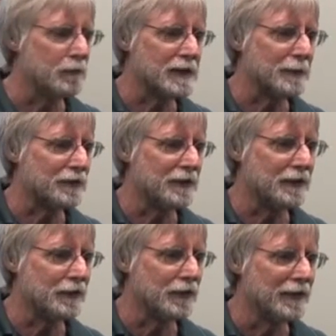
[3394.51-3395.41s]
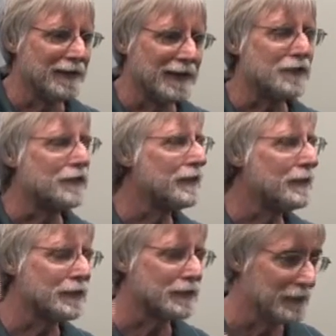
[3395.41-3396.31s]
walk upstairs and
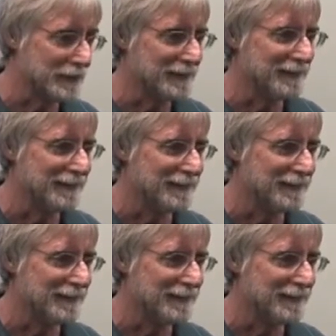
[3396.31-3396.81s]
see what's going on,